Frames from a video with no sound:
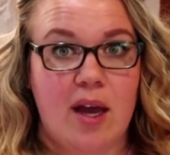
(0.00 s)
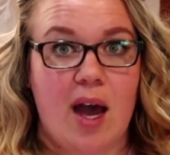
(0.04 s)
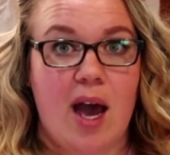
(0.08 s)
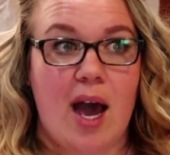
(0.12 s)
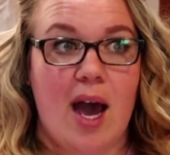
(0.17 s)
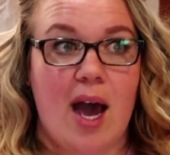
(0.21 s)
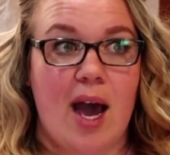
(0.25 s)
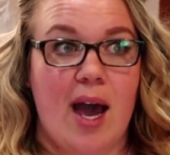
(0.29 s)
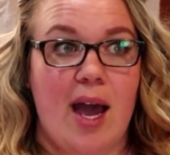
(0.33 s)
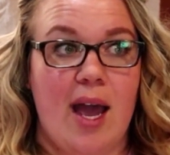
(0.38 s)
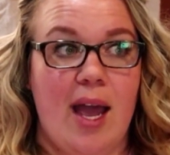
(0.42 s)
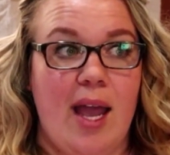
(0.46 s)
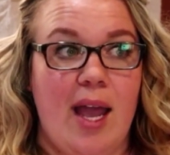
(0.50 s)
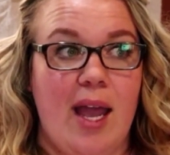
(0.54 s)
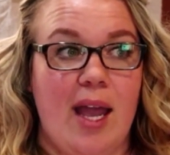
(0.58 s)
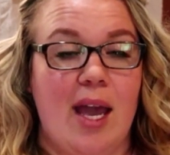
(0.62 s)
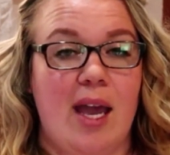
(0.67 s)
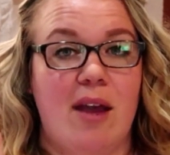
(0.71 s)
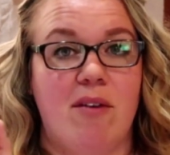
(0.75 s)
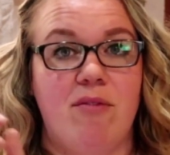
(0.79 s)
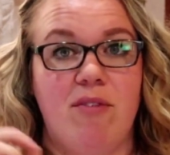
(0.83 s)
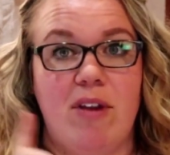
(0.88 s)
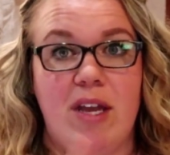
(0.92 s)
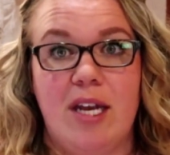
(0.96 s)
I
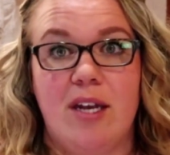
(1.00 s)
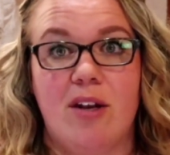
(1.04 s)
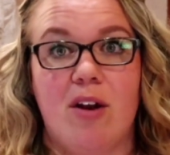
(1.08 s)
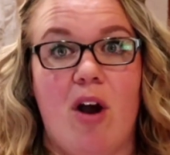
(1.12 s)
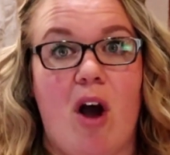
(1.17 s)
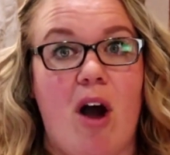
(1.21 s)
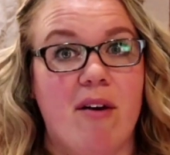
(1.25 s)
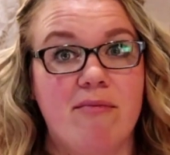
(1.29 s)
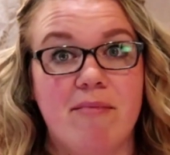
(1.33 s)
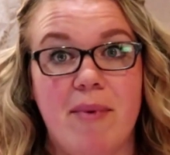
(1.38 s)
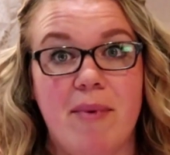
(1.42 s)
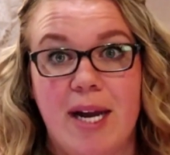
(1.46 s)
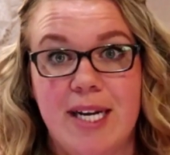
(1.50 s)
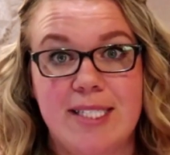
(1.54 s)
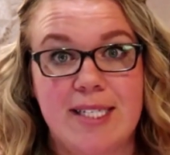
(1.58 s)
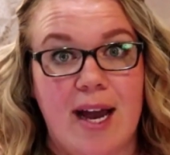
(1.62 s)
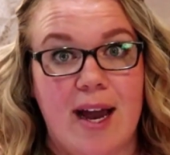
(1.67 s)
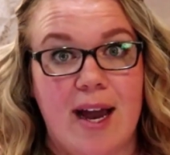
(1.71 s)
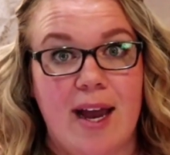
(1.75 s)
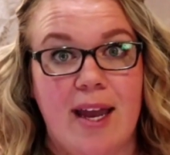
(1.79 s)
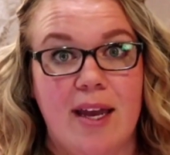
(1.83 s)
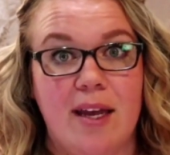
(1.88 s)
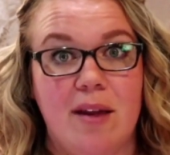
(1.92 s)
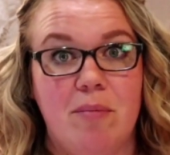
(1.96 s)
have eaten off my
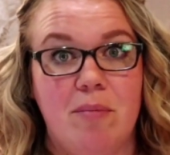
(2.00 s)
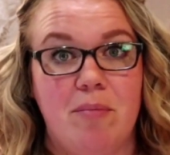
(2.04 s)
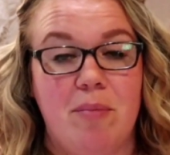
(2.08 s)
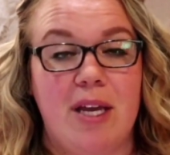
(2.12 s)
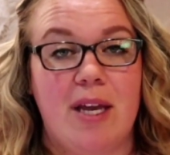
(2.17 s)
diet